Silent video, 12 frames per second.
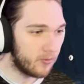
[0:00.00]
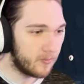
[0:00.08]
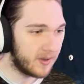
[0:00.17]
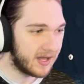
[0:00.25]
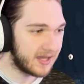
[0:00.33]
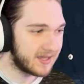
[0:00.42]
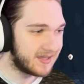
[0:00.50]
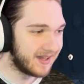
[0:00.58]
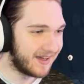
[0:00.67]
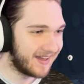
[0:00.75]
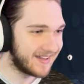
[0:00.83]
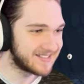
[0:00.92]
my
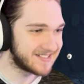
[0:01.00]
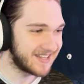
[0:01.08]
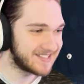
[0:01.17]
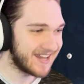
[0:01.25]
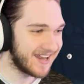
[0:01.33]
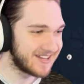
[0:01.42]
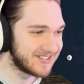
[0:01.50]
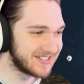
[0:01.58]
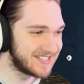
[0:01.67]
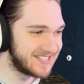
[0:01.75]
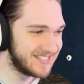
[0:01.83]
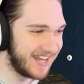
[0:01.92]
gosh, that's actually
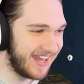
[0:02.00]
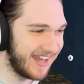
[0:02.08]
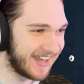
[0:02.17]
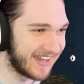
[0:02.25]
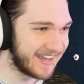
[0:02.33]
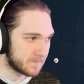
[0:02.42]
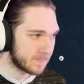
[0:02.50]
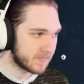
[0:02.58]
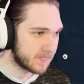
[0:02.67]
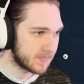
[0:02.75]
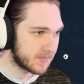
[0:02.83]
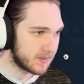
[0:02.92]
sick.
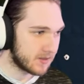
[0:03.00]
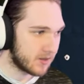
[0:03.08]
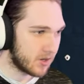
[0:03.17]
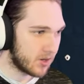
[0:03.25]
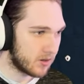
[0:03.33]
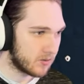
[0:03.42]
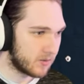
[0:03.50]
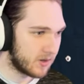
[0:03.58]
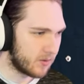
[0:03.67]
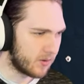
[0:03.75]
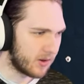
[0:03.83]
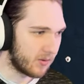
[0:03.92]
Wait, wait,
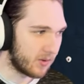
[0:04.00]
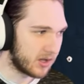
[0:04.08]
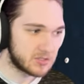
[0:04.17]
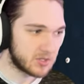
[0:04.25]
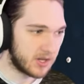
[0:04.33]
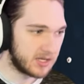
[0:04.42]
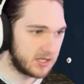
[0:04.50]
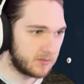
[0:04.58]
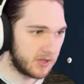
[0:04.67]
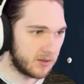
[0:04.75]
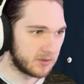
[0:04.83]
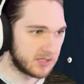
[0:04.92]
wait, what? So I need to
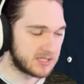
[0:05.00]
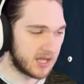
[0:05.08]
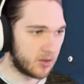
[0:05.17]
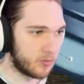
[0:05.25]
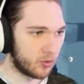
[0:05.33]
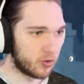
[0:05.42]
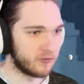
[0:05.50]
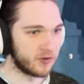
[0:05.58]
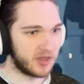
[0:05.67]
be able to teleport over